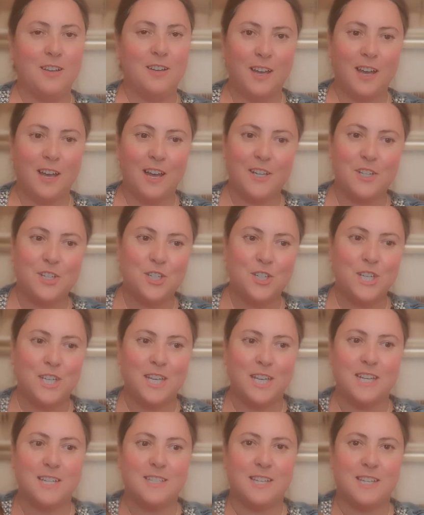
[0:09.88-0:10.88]
and
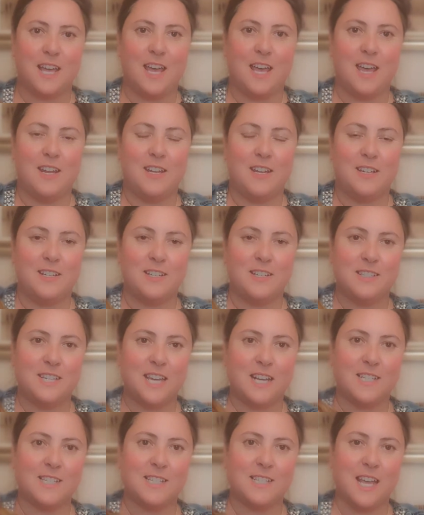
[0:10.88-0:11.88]
she is in
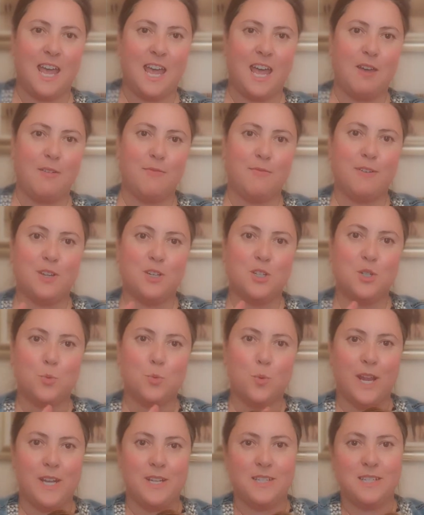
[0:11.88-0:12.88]

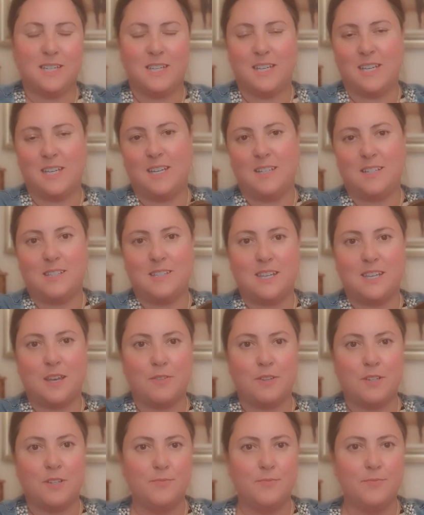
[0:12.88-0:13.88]

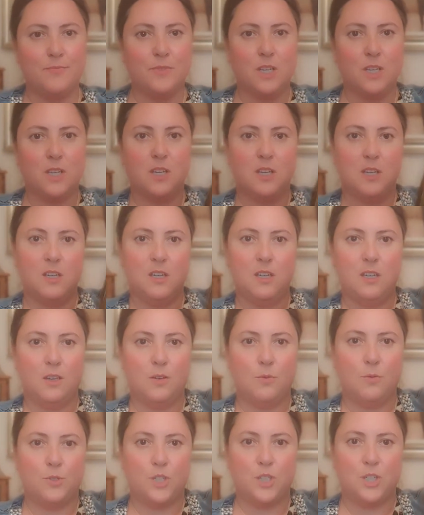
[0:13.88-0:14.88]
6F27,
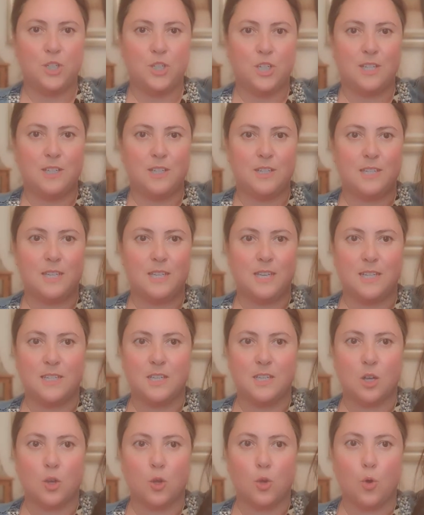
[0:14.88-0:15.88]
which as you can see
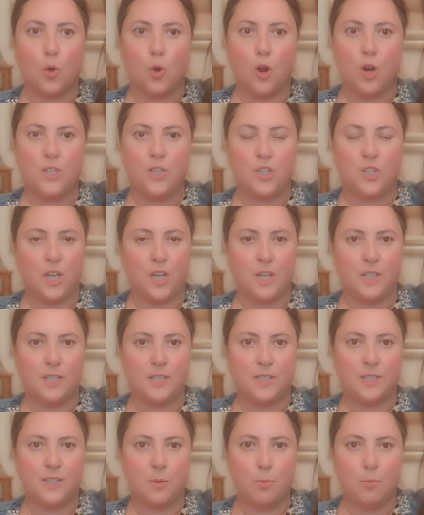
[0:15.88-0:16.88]
is a
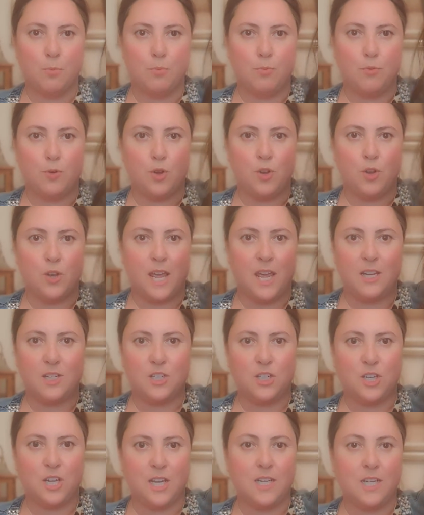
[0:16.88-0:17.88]
gorgeous brunette
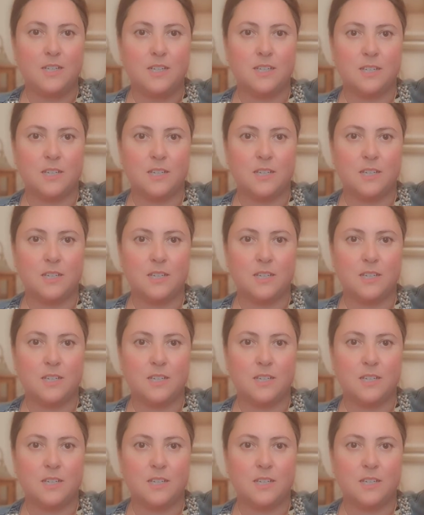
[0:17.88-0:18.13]
shade.